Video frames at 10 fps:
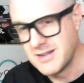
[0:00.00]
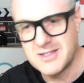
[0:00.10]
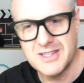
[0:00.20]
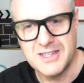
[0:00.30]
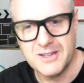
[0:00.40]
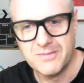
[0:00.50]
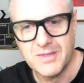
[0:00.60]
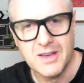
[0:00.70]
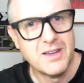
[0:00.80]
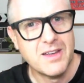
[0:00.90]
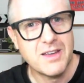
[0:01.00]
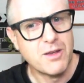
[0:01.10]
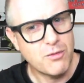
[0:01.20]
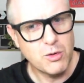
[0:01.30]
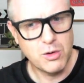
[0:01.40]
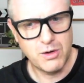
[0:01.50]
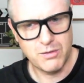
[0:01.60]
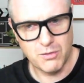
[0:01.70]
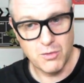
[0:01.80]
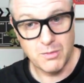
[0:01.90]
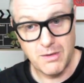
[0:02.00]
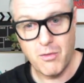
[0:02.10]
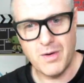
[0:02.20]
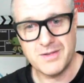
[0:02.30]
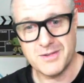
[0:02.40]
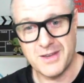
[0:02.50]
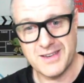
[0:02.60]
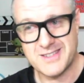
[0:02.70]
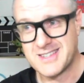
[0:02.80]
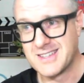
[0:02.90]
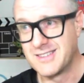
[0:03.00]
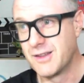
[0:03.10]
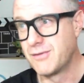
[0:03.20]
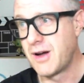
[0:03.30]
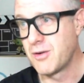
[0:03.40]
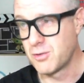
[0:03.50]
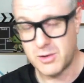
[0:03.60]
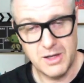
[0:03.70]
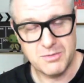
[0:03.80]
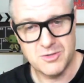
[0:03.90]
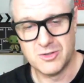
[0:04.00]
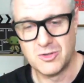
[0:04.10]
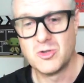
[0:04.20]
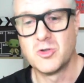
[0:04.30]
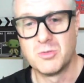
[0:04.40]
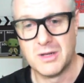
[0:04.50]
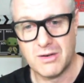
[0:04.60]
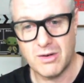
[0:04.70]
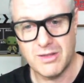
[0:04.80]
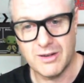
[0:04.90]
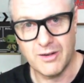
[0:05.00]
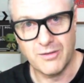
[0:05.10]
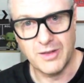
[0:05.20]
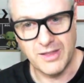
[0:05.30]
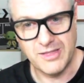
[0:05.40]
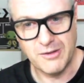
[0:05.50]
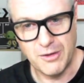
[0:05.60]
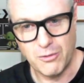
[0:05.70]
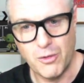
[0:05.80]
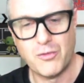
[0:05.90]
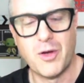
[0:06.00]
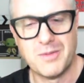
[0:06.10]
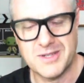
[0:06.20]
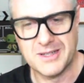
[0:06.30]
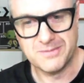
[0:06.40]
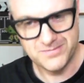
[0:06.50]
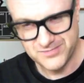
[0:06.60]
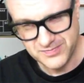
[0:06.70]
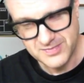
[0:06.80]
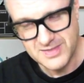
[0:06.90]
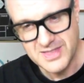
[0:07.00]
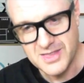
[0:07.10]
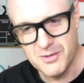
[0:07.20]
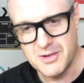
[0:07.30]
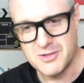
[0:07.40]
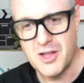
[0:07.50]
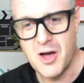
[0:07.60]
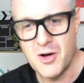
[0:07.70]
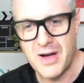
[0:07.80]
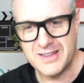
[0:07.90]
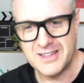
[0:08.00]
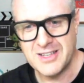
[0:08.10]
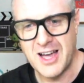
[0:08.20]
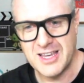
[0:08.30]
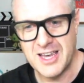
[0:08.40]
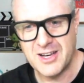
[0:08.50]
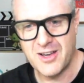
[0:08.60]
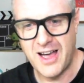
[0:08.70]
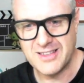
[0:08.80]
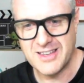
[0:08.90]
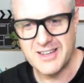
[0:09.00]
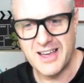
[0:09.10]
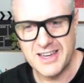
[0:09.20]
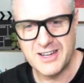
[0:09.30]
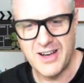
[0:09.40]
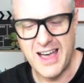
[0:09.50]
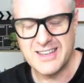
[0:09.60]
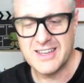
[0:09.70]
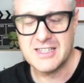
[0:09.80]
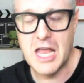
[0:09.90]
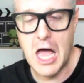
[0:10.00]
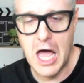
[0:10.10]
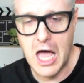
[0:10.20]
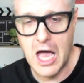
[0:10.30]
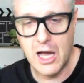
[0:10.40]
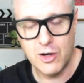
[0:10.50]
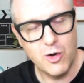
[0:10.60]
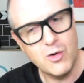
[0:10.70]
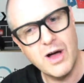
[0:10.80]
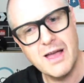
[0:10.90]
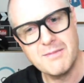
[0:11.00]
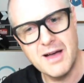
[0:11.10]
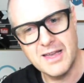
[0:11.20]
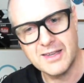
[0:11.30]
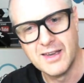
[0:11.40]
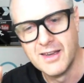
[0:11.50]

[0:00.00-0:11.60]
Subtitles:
It's in here. You've all heard of The Room. Everyone's like seen the viral clips on YouTube and everything of like the rooftop scene. Whereas, no, I did not hit her. I did not hit her. I did not. Oh, hi, Mike.